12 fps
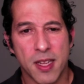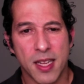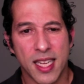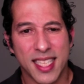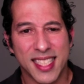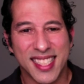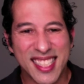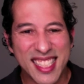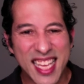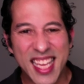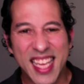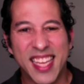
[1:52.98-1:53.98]

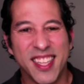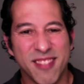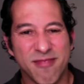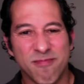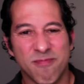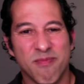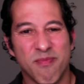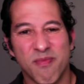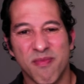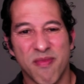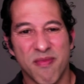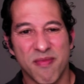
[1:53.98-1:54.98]
seeing
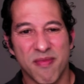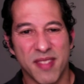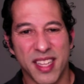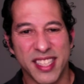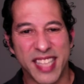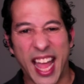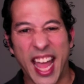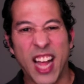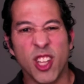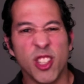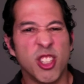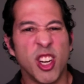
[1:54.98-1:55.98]
the
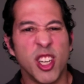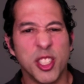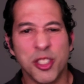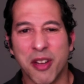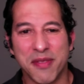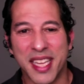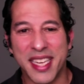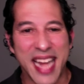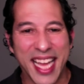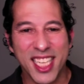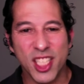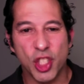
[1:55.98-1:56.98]
elders of the
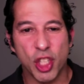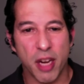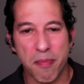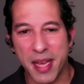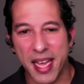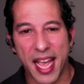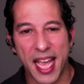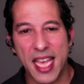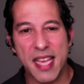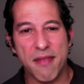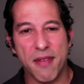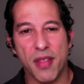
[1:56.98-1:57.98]
nation
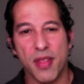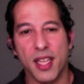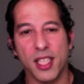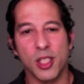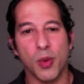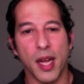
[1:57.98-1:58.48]
behave in this way.